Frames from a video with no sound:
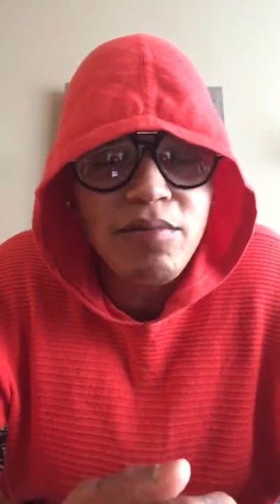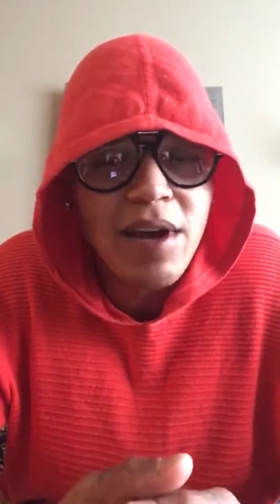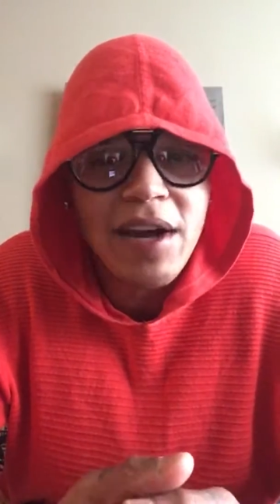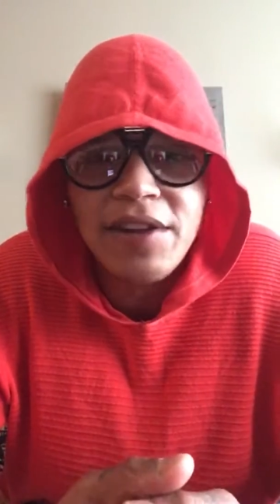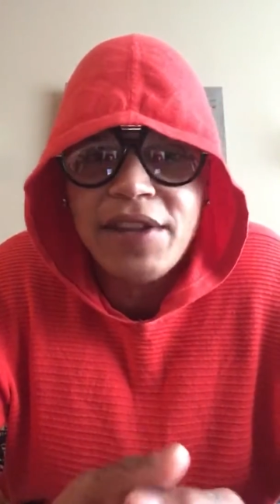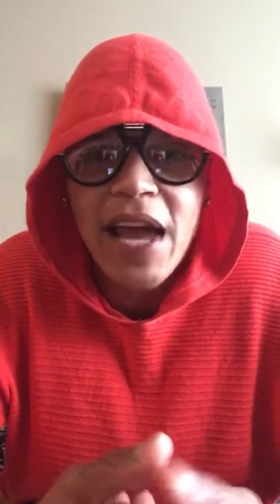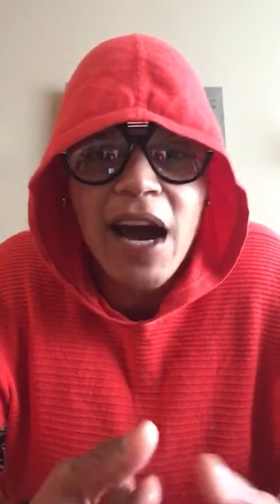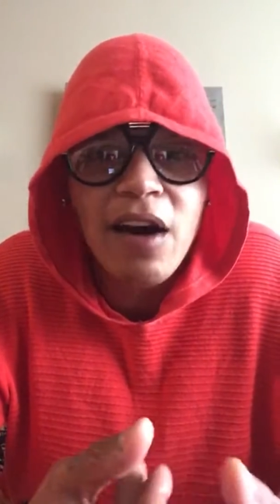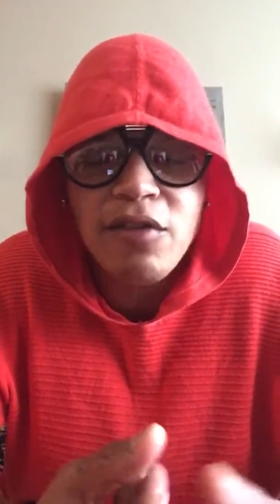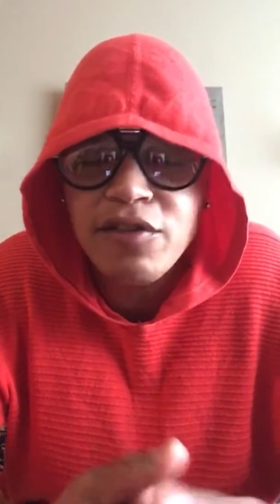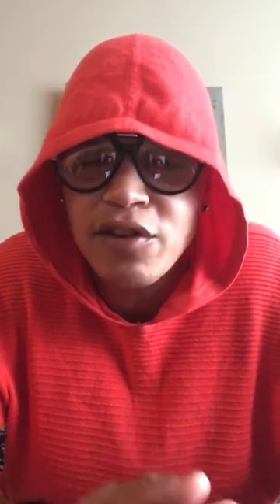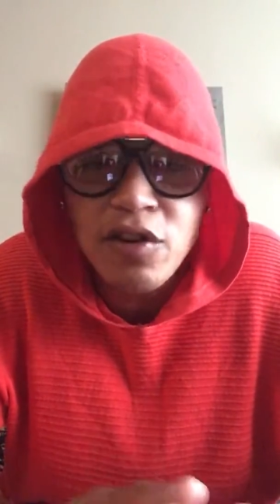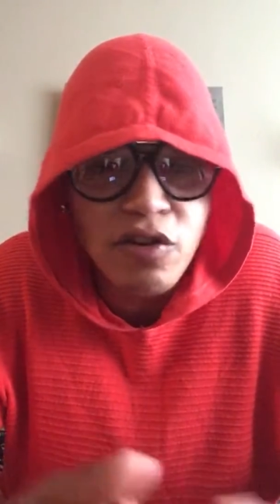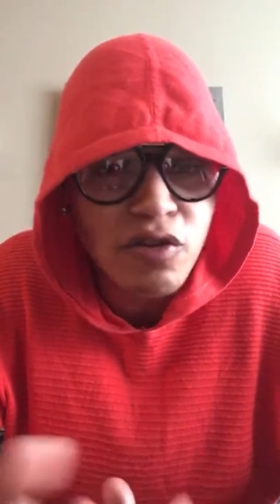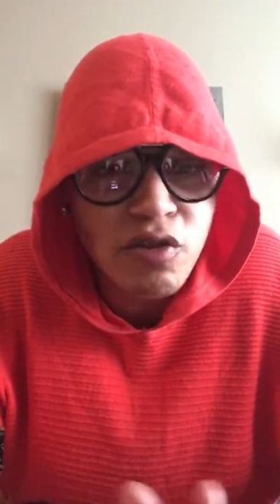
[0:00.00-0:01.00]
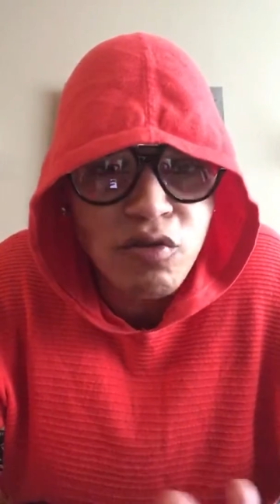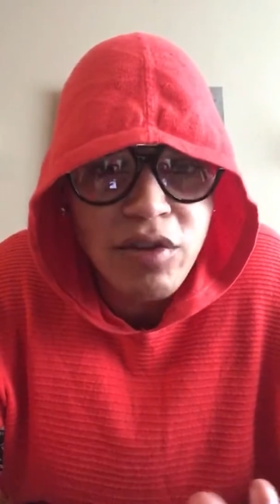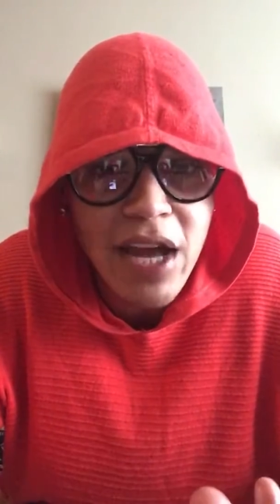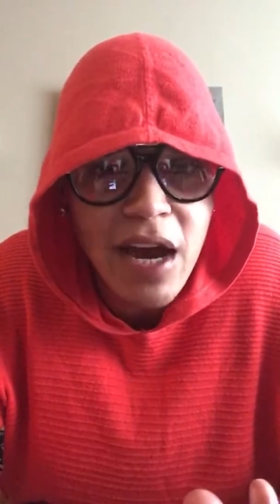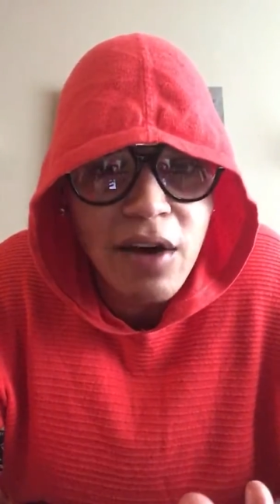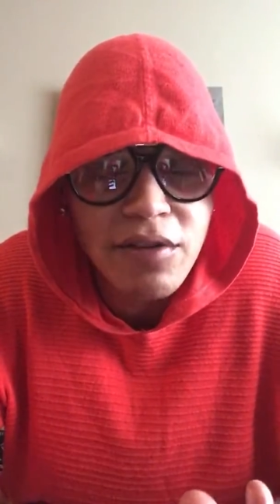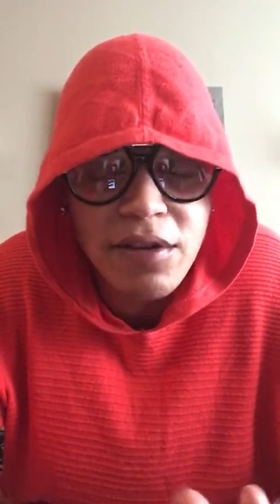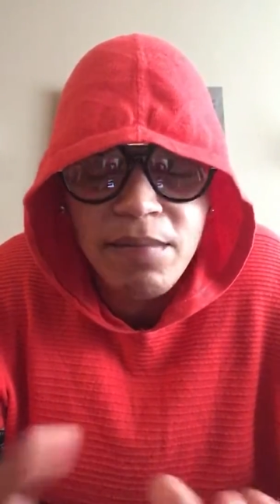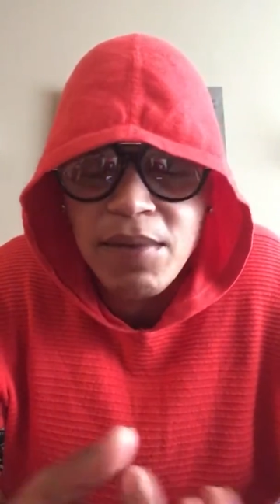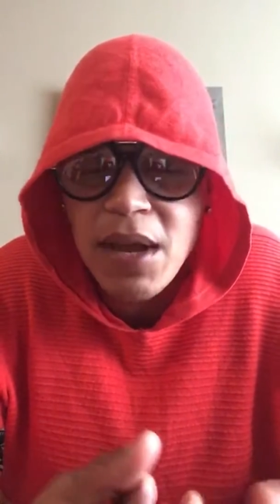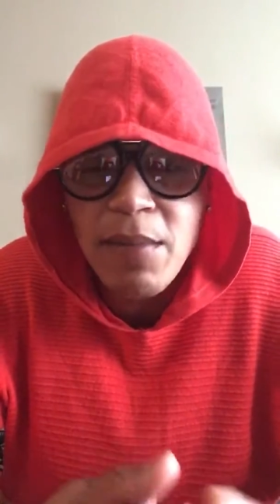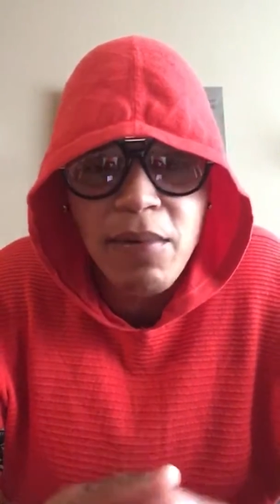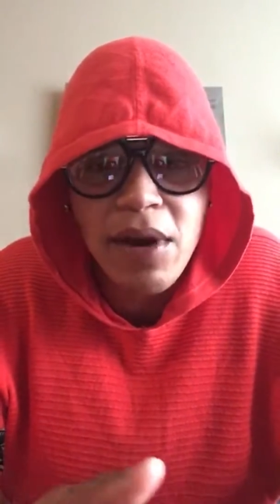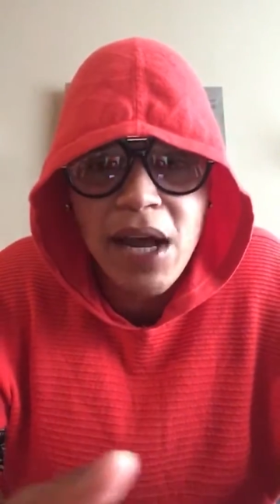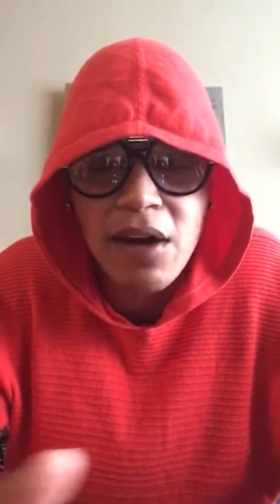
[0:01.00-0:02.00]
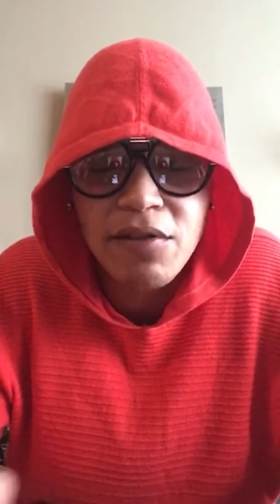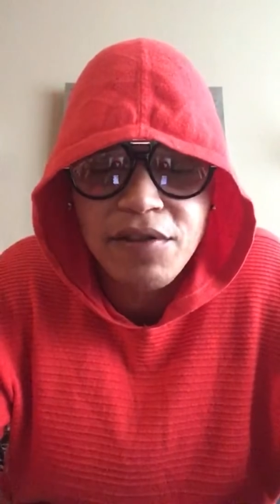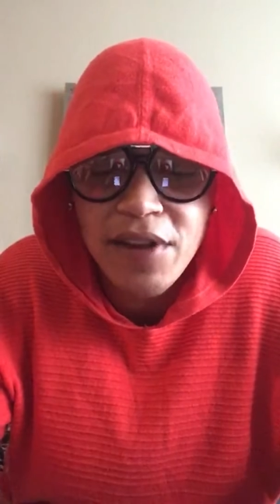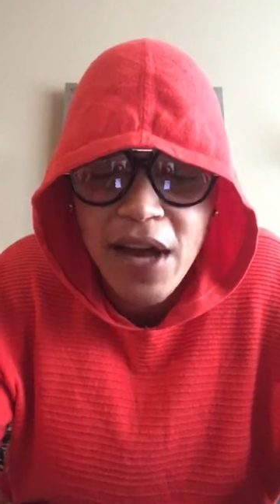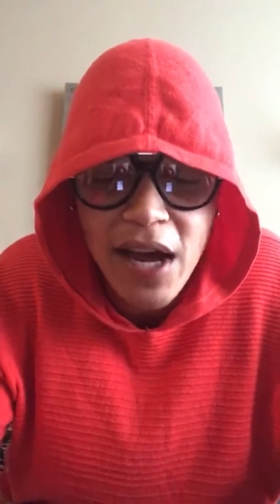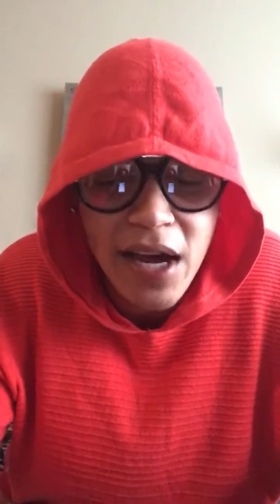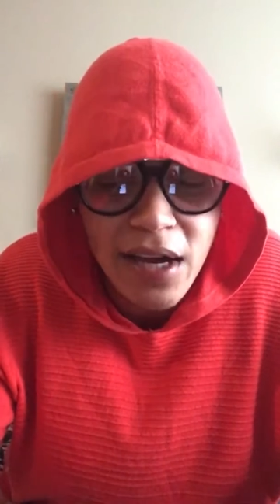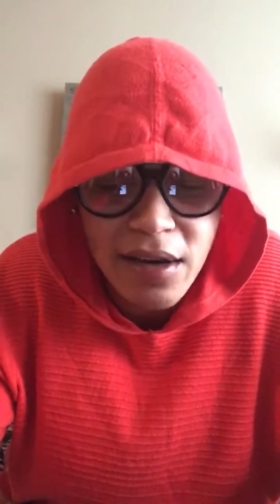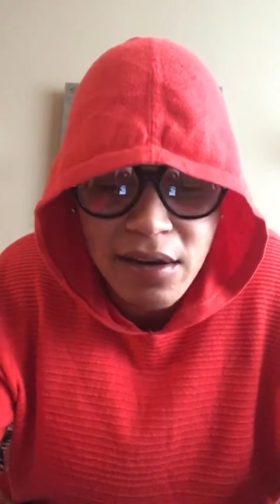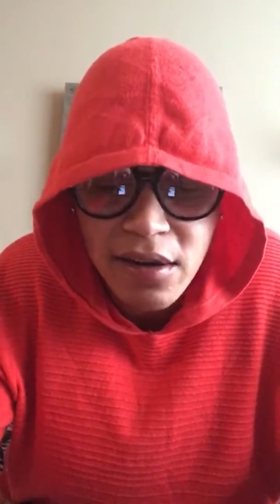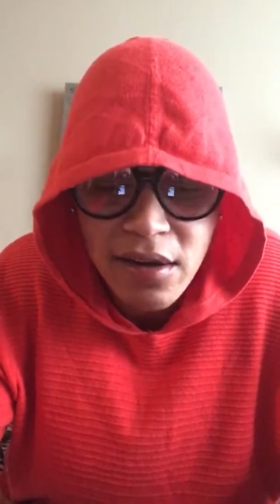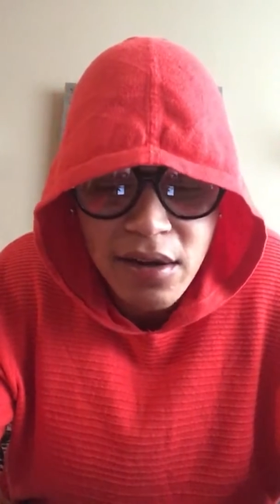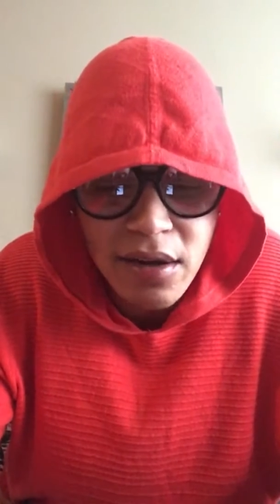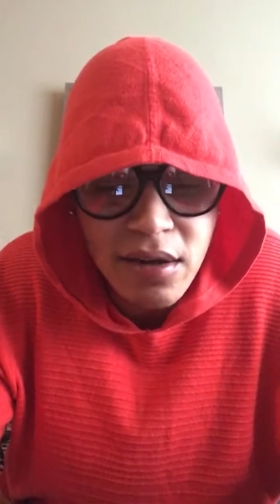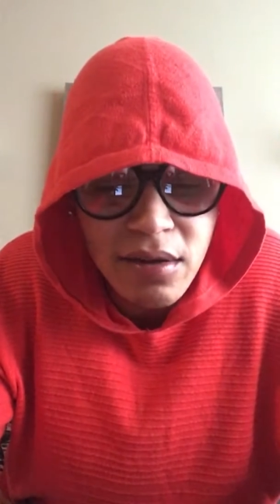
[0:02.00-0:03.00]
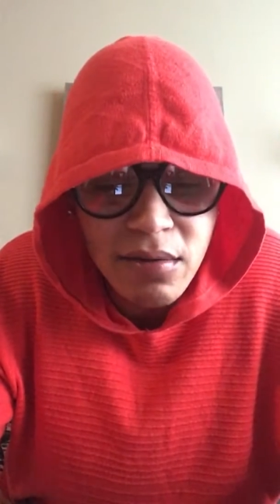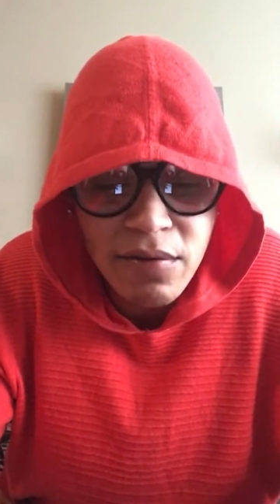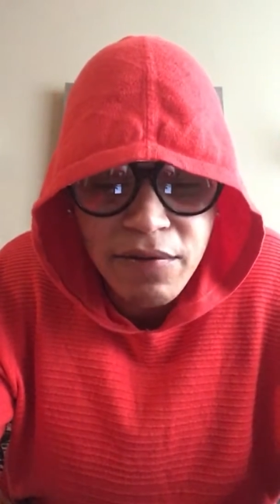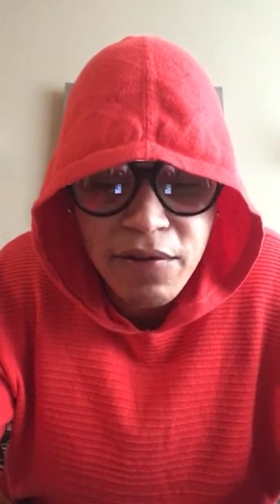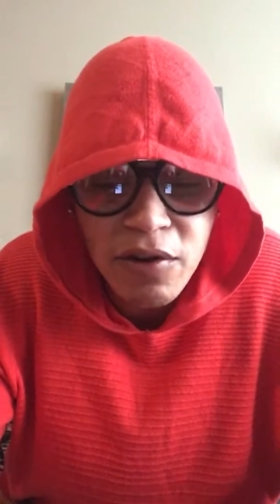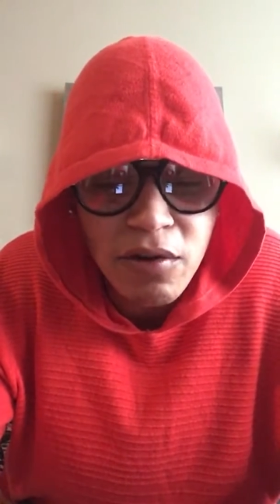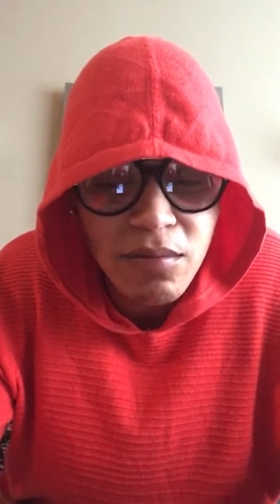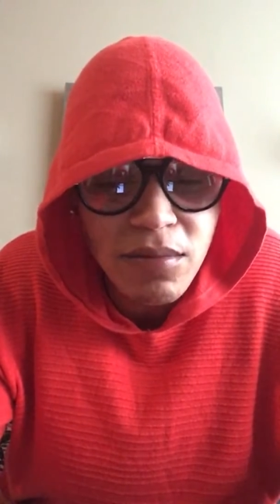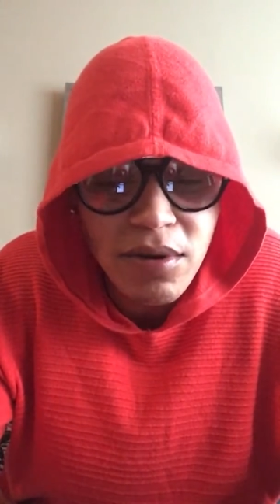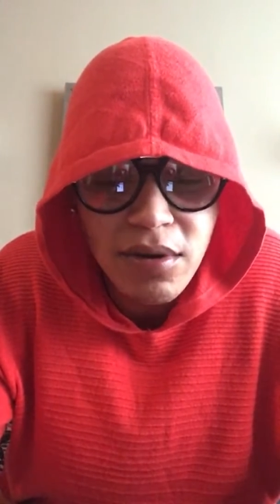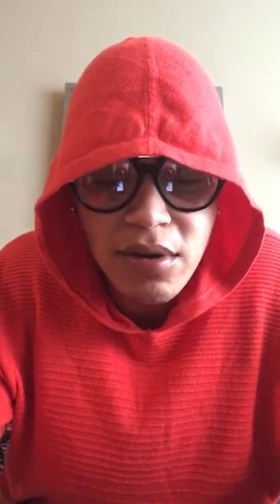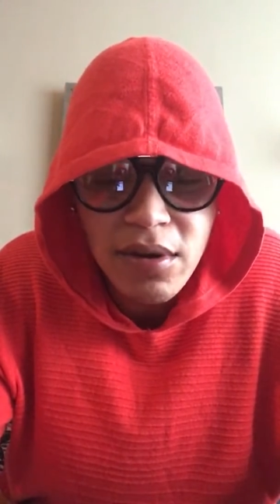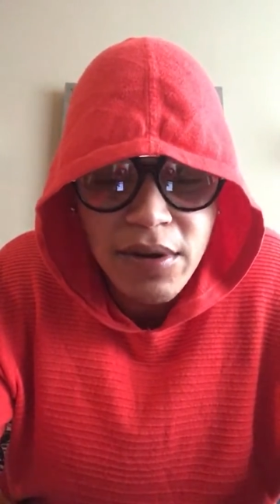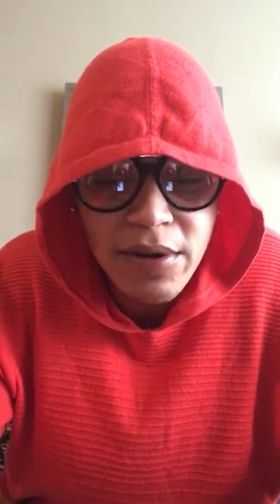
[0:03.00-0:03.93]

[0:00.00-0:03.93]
1,000 or 2,000 people outside. You feel me?